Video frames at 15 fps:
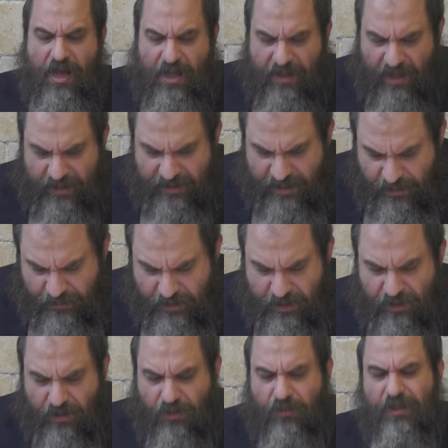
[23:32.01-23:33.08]
That
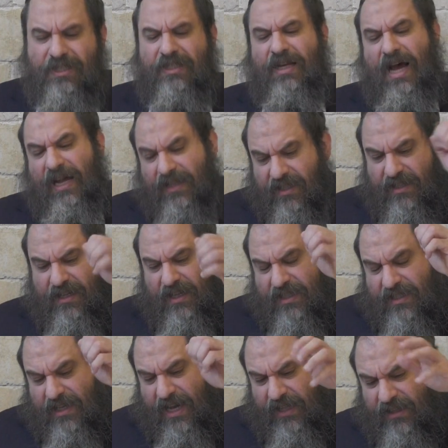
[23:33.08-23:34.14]
Tzimtzum
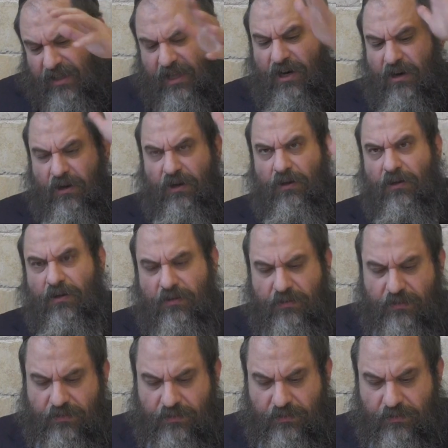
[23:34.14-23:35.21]
is not literal.
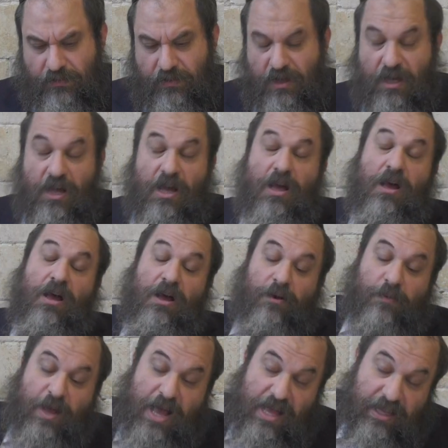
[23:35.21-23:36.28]

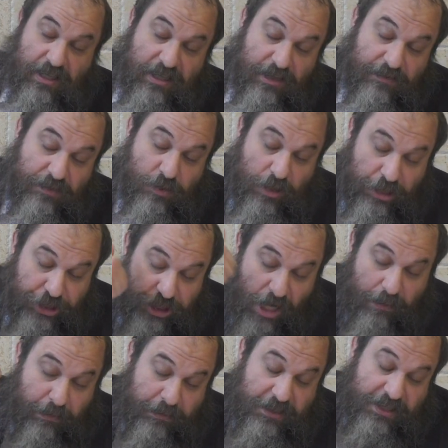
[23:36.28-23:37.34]
Relative to
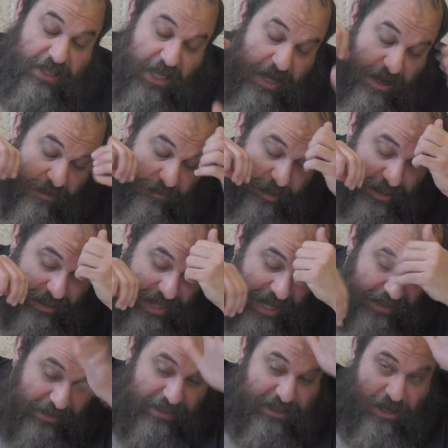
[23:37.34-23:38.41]
Hashem Himself,
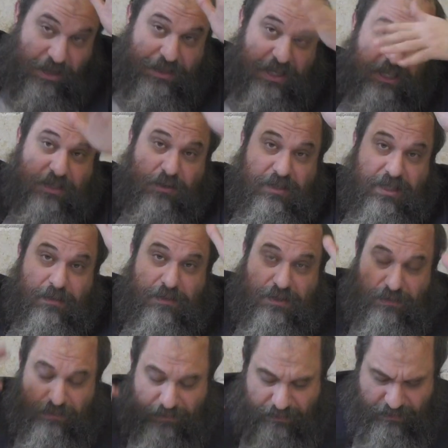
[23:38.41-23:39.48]
there's no
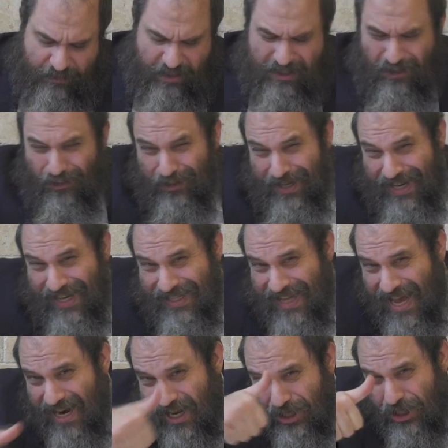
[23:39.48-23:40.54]
Tzimtzum. It's only in His
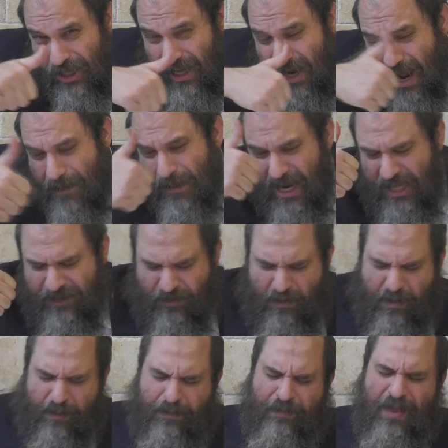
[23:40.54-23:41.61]
energy that emanates from
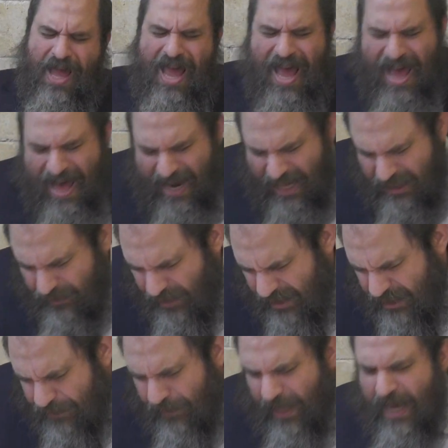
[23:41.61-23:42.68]
Him. And as we
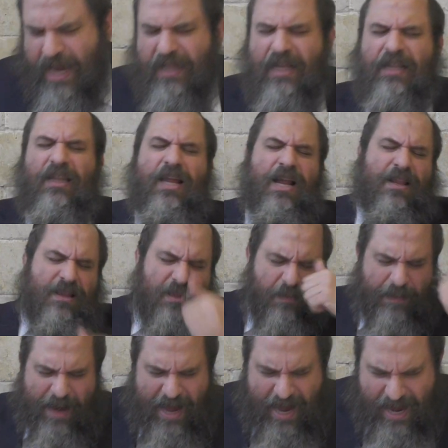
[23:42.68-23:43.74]
explained at length in the
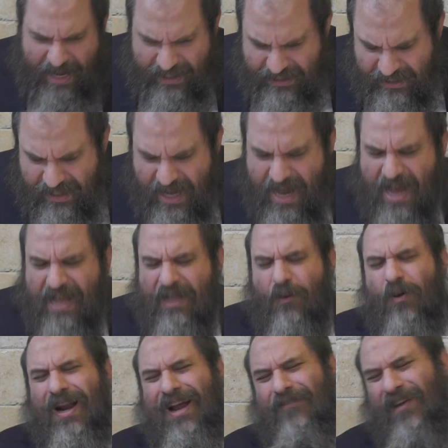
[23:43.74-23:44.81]
past, that
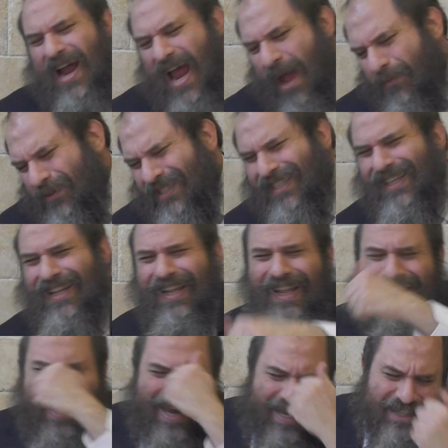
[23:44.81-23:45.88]
whatever happens to the
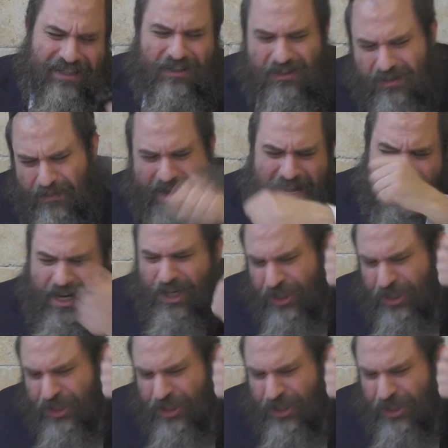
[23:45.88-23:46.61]
light doesn't make any